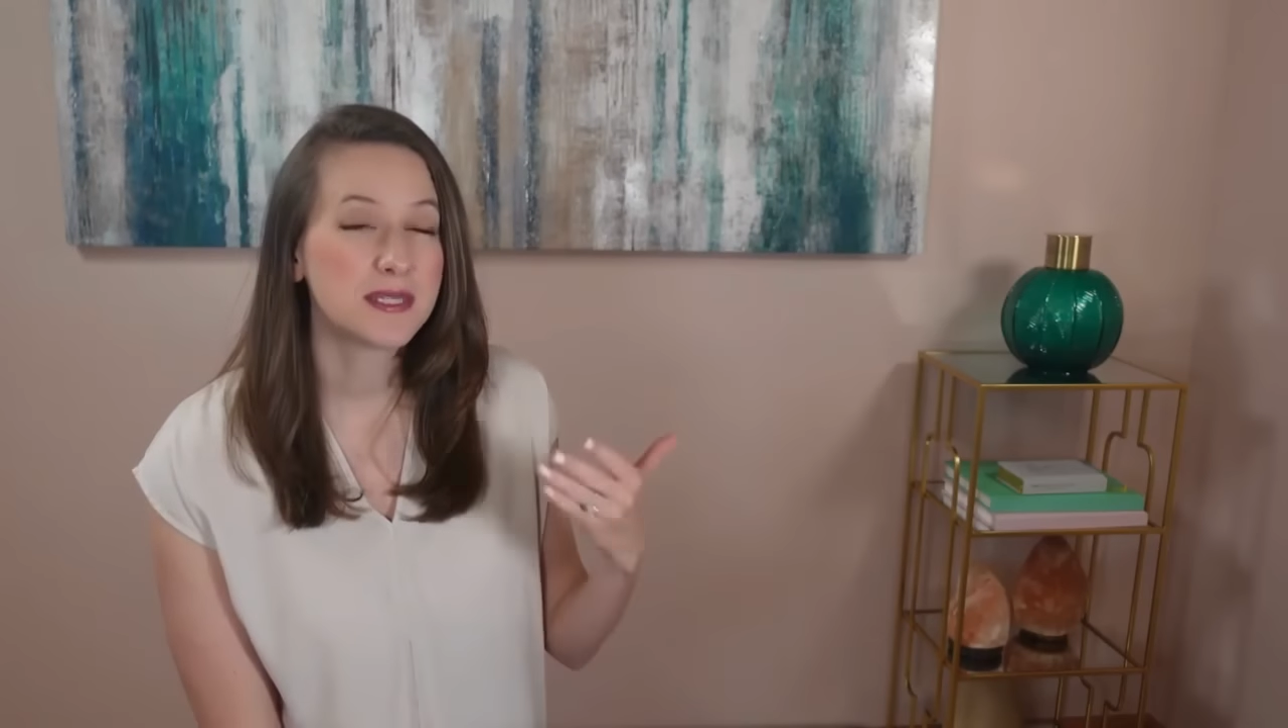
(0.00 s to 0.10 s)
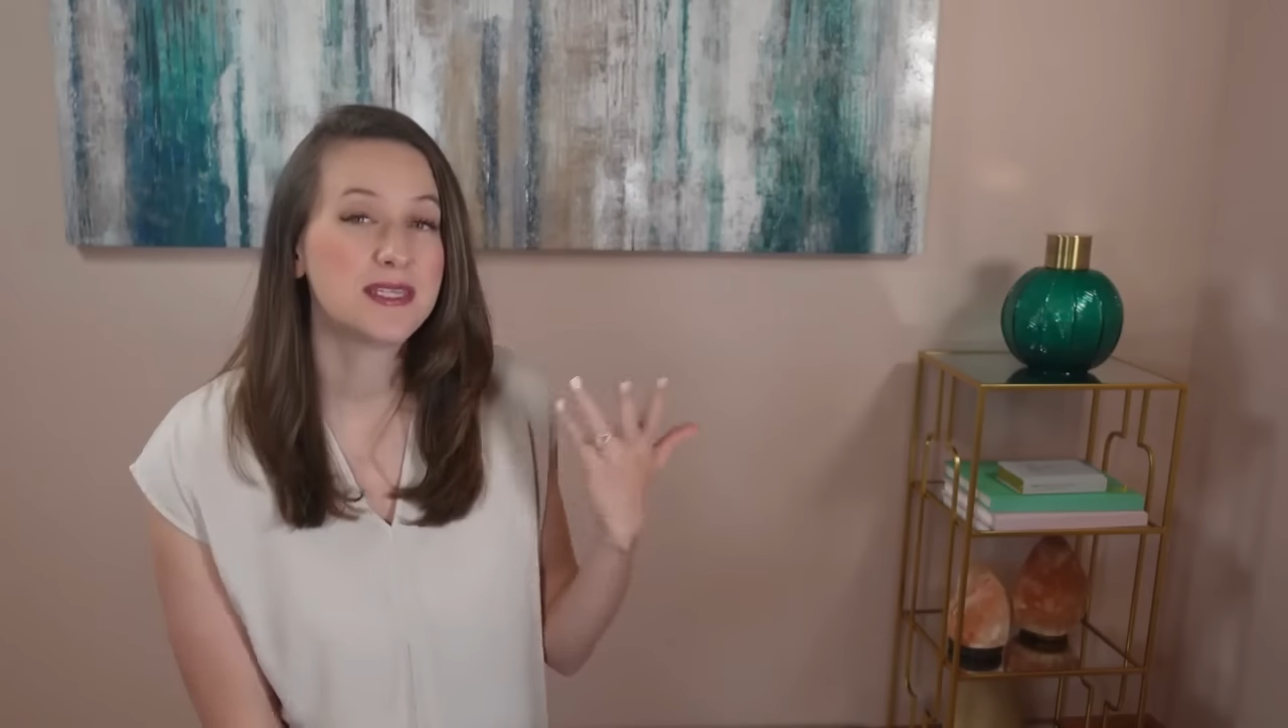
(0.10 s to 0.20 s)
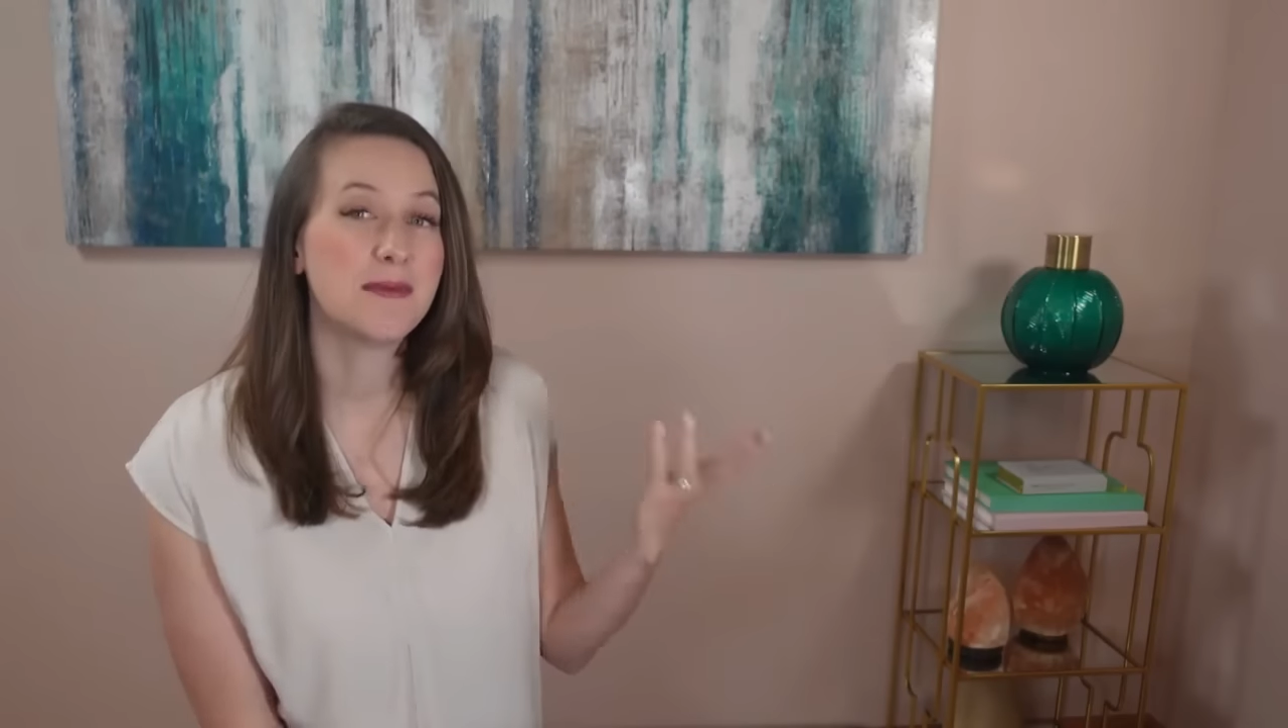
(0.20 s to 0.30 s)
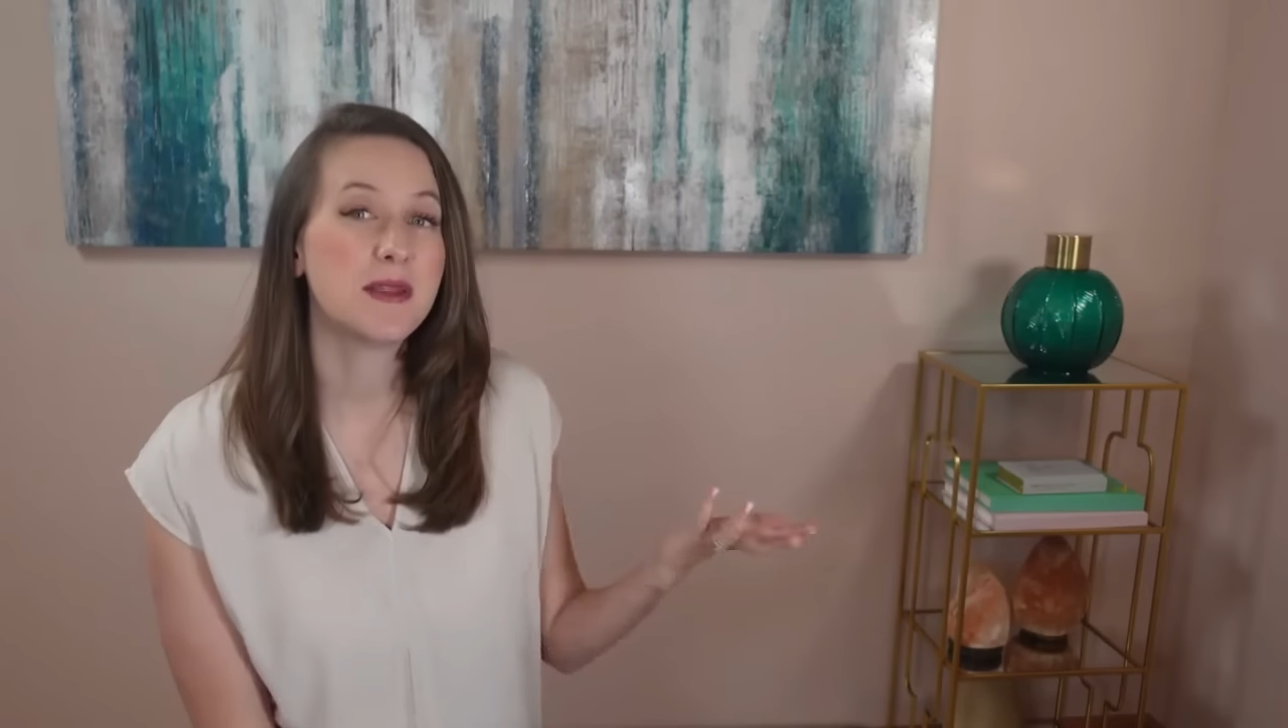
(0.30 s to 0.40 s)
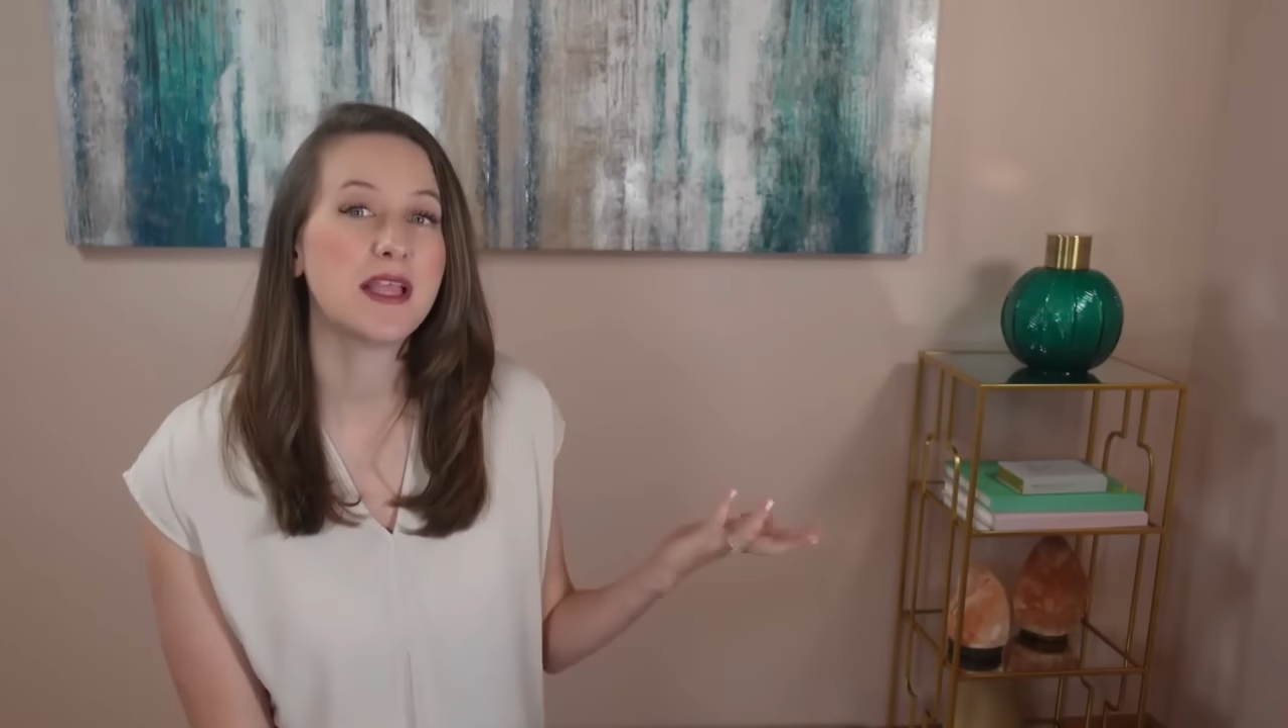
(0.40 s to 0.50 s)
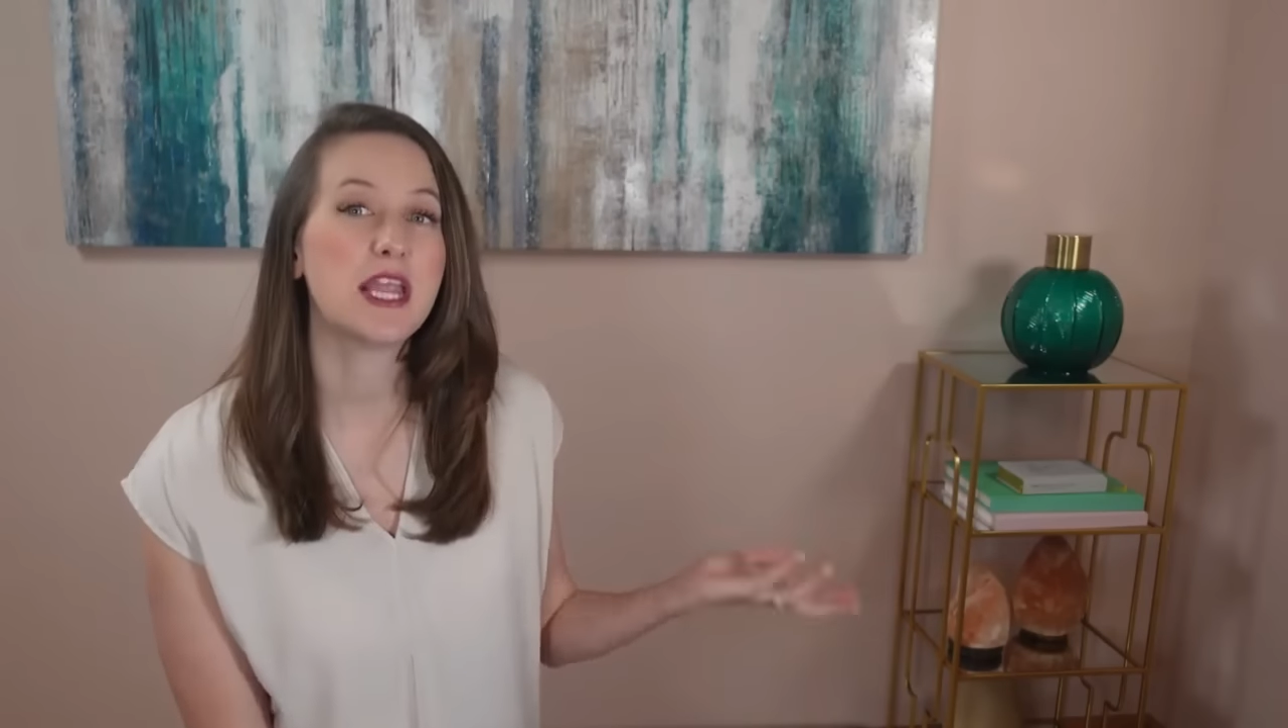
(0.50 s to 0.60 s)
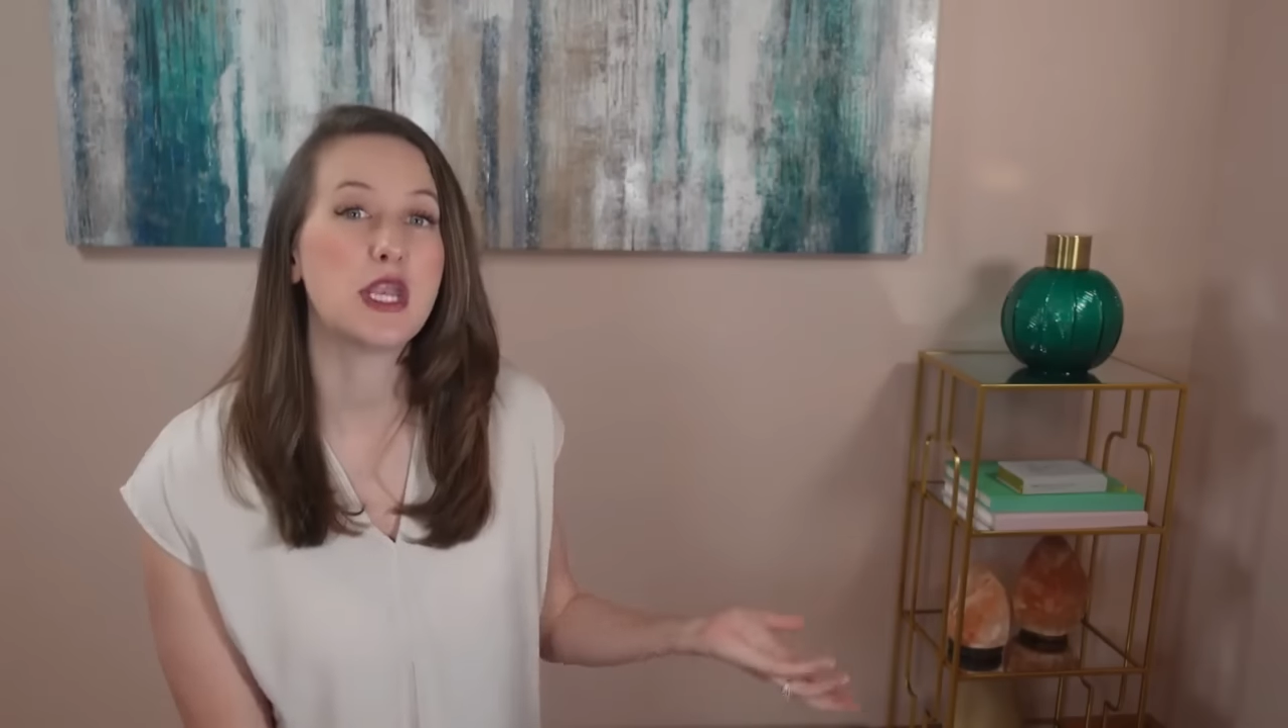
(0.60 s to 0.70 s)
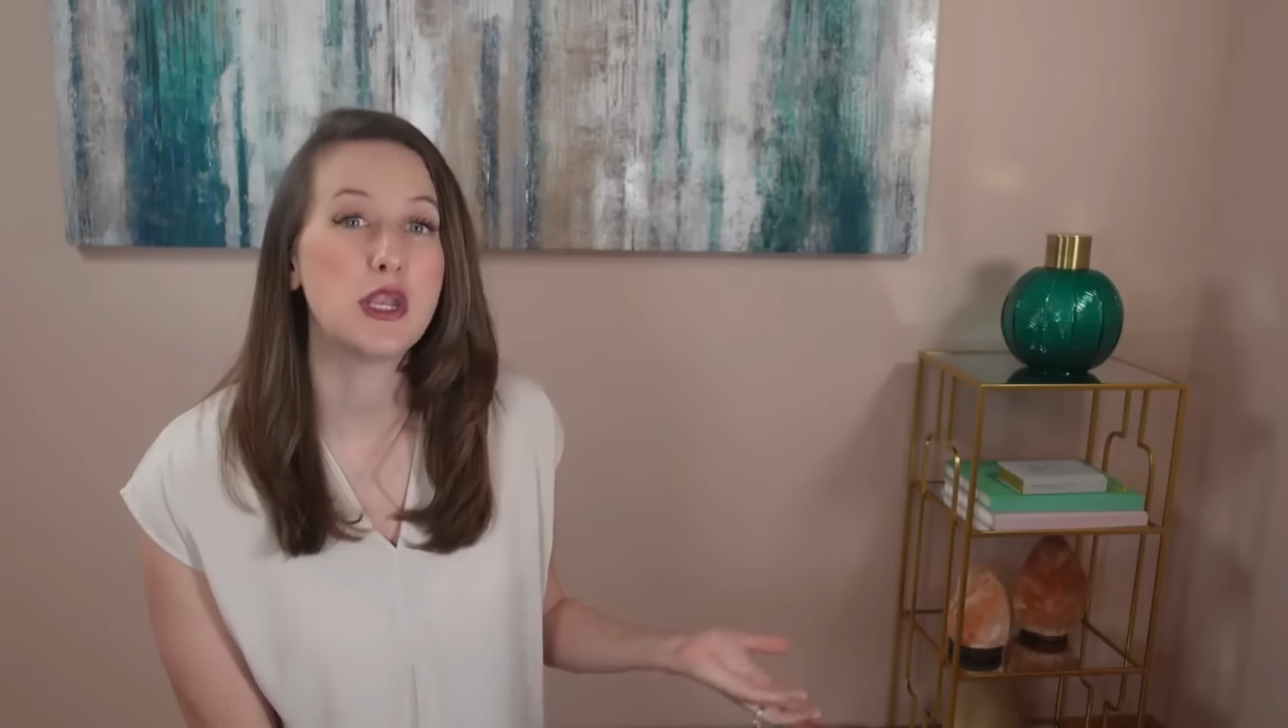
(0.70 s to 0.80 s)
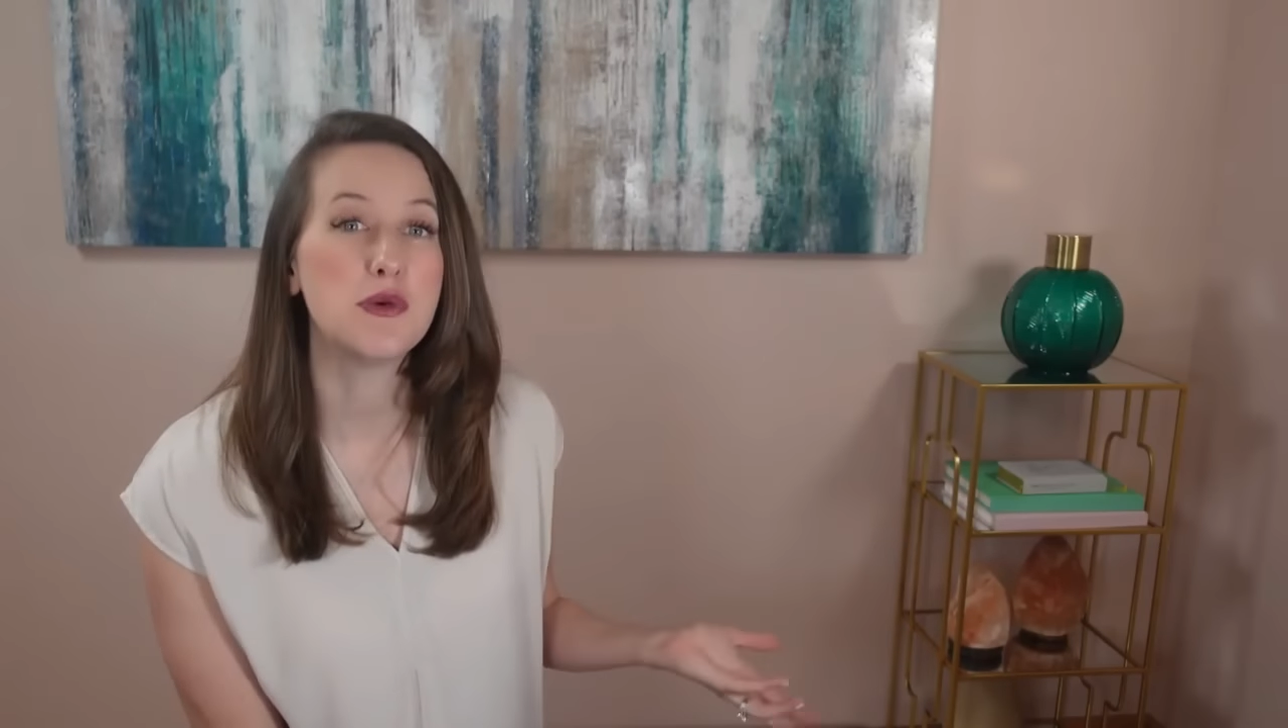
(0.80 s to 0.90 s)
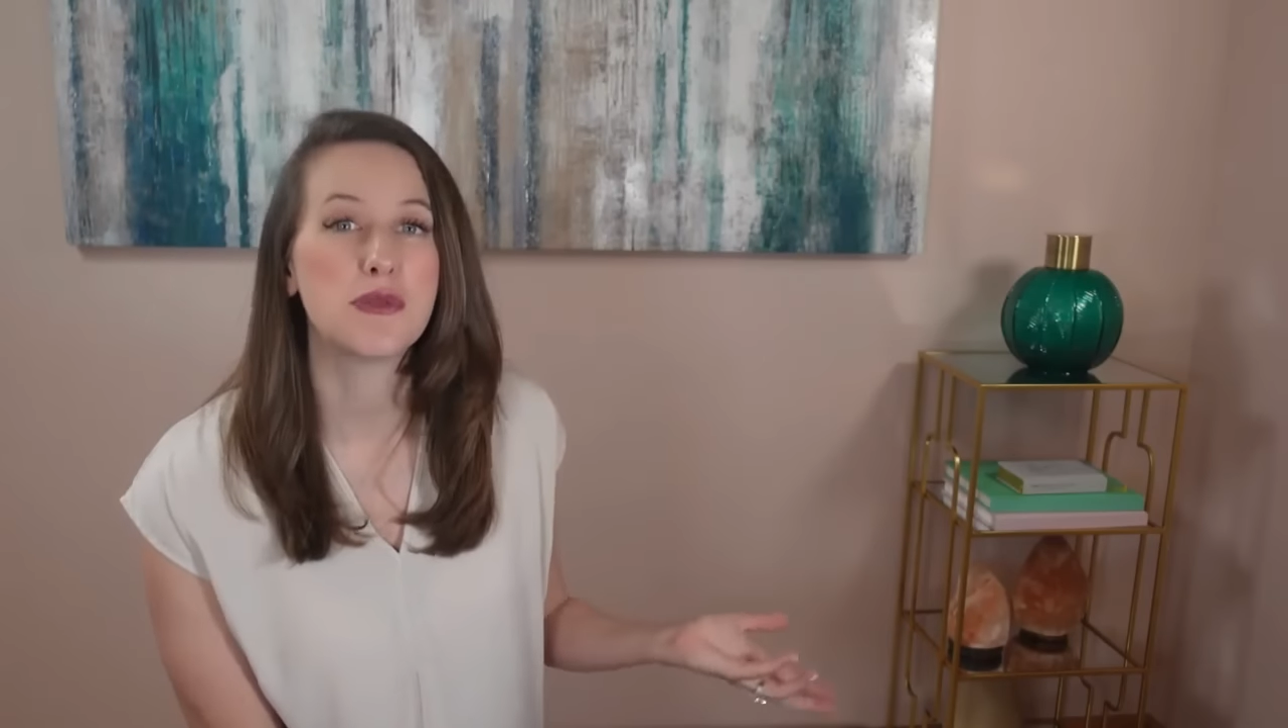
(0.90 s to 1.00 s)
stimulate
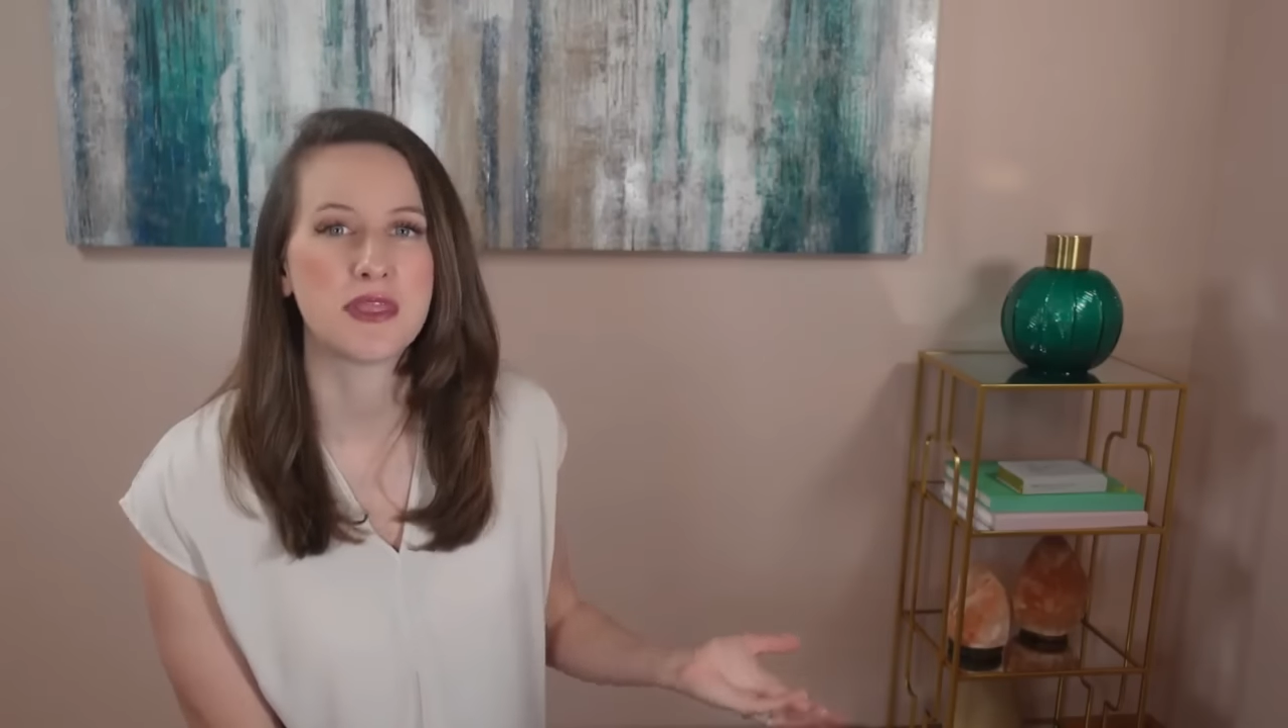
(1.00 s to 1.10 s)
new